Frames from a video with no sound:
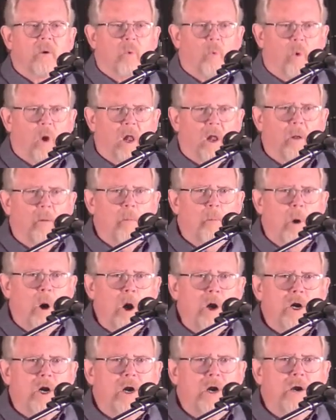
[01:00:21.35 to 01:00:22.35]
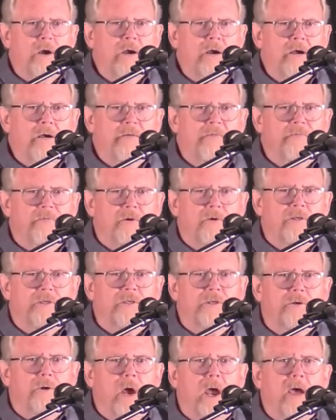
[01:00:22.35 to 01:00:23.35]
Well, Mark,
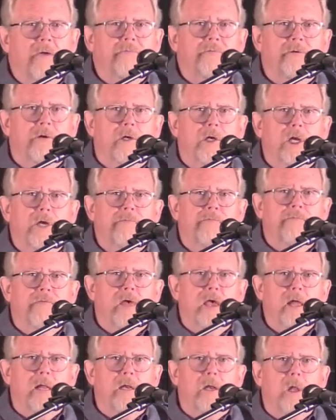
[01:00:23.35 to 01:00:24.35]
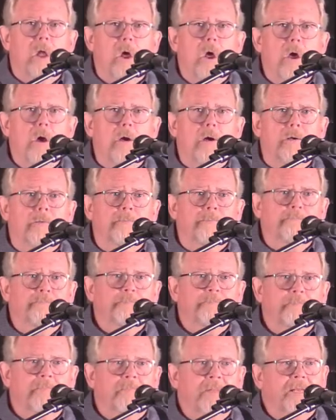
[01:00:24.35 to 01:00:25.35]
first you have to live that long.
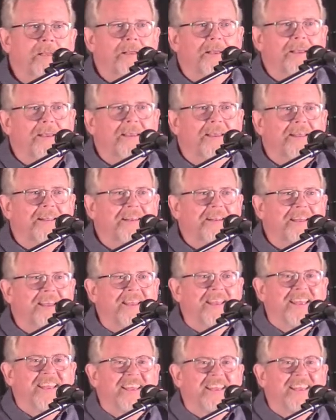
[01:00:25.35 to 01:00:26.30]
and uh,